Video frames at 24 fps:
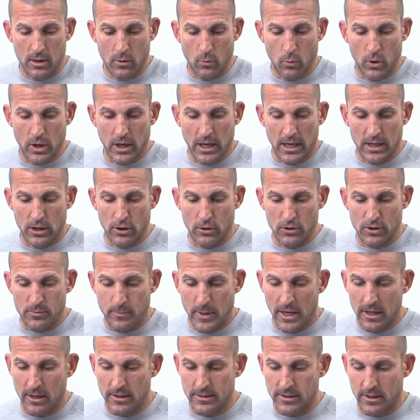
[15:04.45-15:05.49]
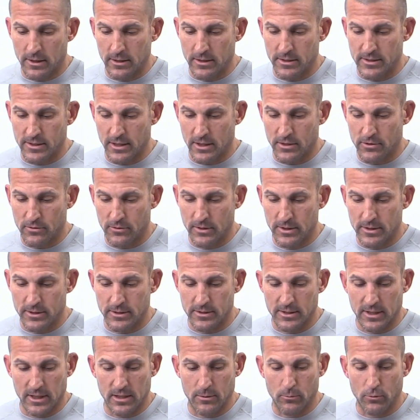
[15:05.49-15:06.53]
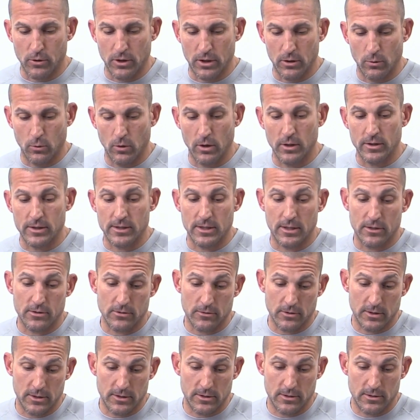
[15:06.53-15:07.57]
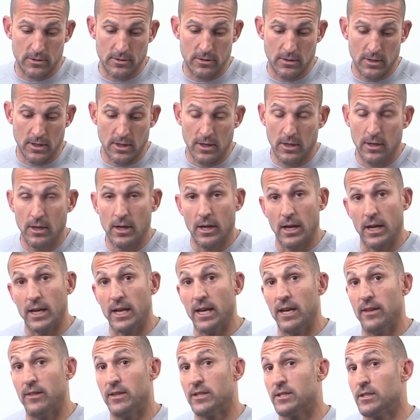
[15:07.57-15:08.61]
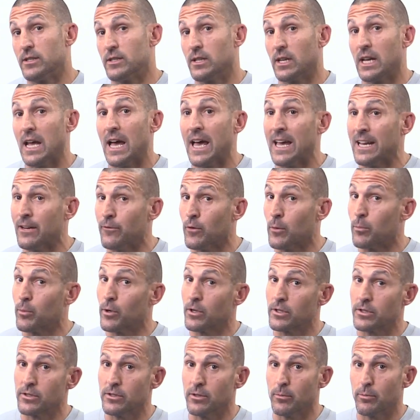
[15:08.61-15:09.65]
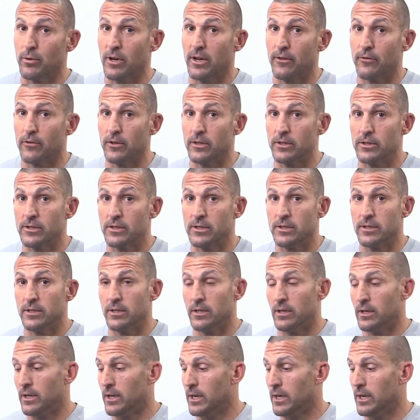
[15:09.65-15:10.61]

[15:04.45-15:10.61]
would I use Peloton accessories instead of merino wool accessories? Again, this is kind of a personal preference.